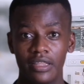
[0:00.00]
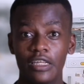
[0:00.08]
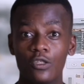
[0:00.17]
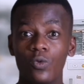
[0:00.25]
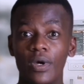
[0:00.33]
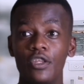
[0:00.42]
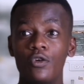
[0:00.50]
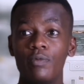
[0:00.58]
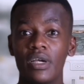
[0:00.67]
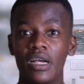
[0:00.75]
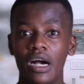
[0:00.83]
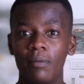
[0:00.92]
That's when you
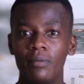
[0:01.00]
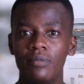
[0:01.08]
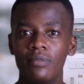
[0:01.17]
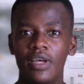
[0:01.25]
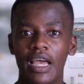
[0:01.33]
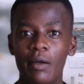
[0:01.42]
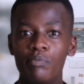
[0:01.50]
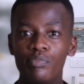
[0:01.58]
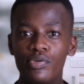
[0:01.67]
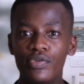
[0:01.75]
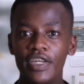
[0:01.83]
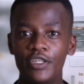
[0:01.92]
become a
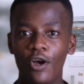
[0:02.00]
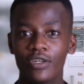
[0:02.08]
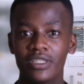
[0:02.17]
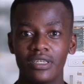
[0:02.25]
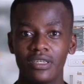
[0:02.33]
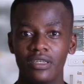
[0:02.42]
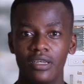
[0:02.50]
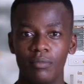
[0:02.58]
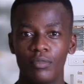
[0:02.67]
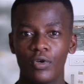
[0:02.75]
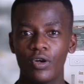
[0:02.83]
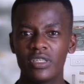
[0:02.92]
pre-doctor,
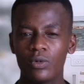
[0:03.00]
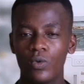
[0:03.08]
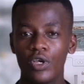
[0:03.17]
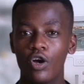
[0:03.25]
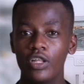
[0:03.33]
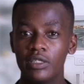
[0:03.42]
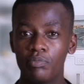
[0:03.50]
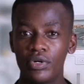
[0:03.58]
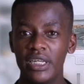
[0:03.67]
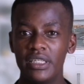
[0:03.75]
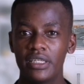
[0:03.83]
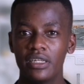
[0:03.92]
because we call it
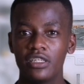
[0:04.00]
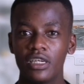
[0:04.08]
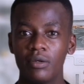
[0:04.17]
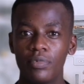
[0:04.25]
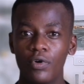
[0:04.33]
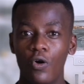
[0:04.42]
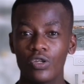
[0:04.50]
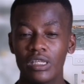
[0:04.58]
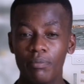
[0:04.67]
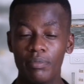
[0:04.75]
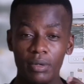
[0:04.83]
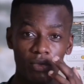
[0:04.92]
pre-internship, or
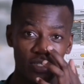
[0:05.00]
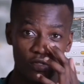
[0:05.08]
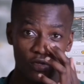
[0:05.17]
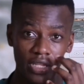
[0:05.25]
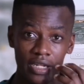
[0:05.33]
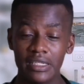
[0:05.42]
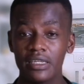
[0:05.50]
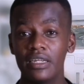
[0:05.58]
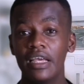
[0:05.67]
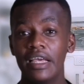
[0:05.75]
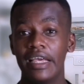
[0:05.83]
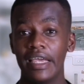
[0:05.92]
some people just call it as
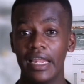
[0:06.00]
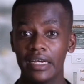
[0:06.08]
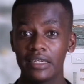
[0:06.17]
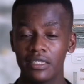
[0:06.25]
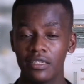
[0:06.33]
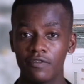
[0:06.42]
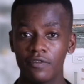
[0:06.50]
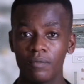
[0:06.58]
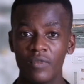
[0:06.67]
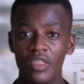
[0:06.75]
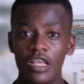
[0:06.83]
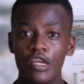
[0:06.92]
an elective.
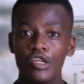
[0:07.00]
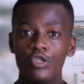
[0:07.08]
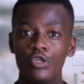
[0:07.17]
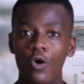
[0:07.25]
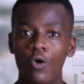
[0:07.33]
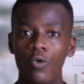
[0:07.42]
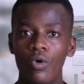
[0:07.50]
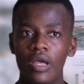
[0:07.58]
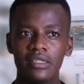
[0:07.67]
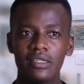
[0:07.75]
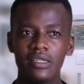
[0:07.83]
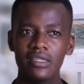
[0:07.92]

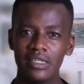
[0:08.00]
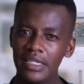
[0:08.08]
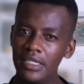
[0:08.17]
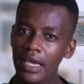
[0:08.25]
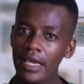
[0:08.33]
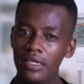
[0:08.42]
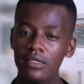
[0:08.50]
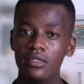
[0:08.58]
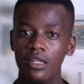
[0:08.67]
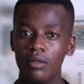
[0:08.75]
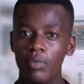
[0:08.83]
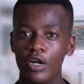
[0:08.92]
So since that year is
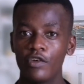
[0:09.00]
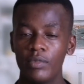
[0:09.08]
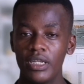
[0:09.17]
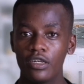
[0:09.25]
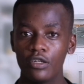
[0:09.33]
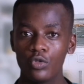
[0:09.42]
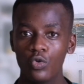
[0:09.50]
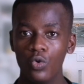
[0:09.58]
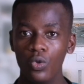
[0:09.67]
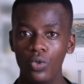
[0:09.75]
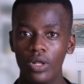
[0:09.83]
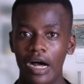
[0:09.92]
still part of medical
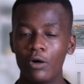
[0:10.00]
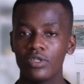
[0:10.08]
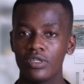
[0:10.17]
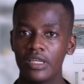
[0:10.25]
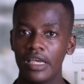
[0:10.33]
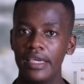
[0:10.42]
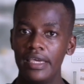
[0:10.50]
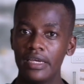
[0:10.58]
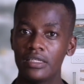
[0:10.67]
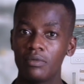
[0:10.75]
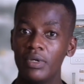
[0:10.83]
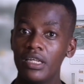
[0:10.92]
school, I would say
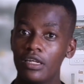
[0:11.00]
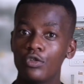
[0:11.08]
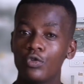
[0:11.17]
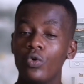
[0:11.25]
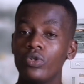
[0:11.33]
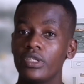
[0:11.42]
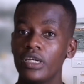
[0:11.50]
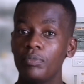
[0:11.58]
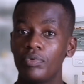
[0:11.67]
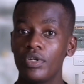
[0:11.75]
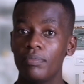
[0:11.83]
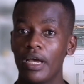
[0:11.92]
yes, medical school
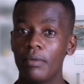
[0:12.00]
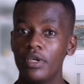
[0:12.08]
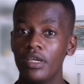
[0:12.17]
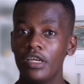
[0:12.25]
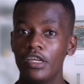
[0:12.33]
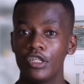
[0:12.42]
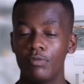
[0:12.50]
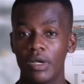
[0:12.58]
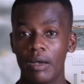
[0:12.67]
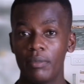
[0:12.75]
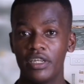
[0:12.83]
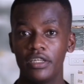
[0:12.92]
did prepare me to
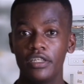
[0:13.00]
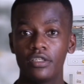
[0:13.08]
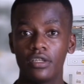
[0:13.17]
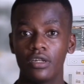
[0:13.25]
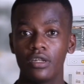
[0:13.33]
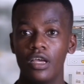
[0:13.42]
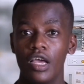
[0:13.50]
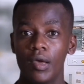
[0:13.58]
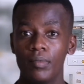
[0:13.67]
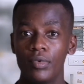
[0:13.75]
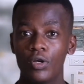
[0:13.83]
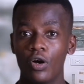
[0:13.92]
become an intern,
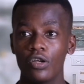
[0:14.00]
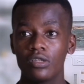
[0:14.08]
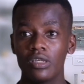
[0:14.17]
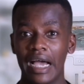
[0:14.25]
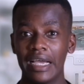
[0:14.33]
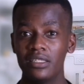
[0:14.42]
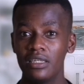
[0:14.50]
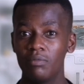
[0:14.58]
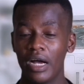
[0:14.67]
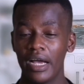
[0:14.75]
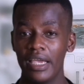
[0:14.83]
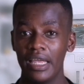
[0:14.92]
because I did
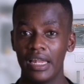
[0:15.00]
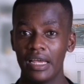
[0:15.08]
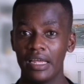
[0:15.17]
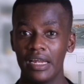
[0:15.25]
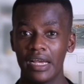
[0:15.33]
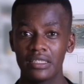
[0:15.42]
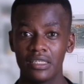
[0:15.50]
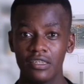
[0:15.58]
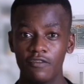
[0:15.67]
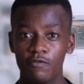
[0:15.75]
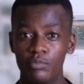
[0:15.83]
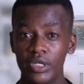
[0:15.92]
my
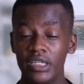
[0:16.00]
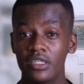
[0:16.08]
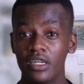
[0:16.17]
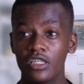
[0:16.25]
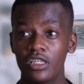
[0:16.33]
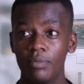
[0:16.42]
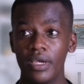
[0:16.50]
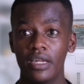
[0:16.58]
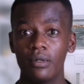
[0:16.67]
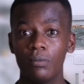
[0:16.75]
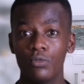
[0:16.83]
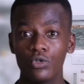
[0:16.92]
elective pre-internship
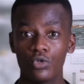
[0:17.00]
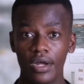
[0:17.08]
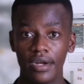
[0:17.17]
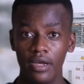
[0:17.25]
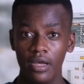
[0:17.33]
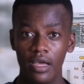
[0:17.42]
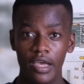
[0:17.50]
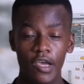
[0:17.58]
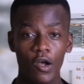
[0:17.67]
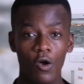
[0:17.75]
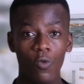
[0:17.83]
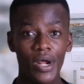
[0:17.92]
in Botswana.
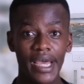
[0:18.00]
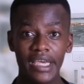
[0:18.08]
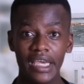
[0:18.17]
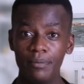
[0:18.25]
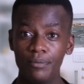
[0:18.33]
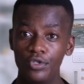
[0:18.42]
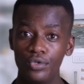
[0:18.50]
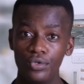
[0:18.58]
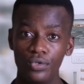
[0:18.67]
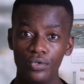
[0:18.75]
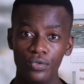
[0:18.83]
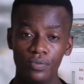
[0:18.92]
When I came
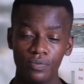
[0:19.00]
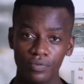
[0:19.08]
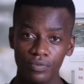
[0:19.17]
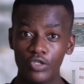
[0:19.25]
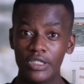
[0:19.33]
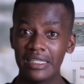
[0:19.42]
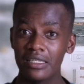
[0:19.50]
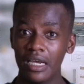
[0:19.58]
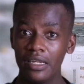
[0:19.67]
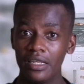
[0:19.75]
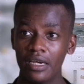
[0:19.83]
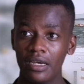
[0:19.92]
to
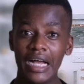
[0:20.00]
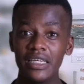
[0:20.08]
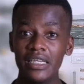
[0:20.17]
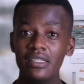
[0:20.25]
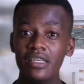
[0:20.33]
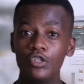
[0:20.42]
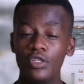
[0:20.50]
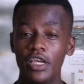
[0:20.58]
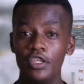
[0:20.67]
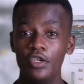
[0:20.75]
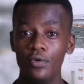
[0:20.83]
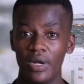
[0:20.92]
Tanzania, adjusting to
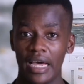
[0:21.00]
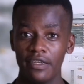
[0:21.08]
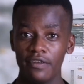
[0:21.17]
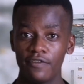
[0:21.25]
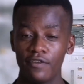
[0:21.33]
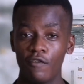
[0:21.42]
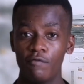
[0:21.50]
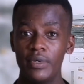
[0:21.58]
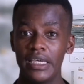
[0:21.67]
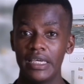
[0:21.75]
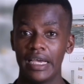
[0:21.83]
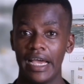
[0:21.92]
the new life of
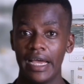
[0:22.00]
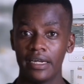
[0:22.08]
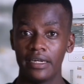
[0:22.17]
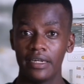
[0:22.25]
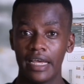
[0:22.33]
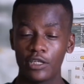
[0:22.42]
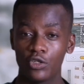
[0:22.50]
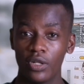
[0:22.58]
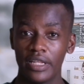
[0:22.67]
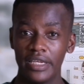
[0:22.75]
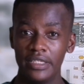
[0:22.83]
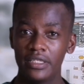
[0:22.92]
being an
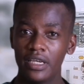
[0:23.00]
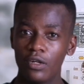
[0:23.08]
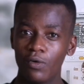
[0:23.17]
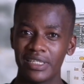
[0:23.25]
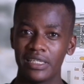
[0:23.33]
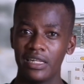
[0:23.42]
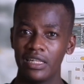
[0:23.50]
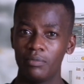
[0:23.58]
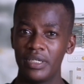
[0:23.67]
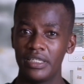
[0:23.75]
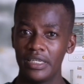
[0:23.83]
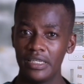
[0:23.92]
actual intern was a little
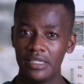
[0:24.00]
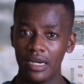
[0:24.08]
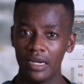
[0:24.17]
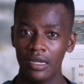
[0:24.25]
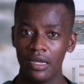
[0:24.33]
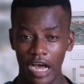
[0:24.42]
bit easier.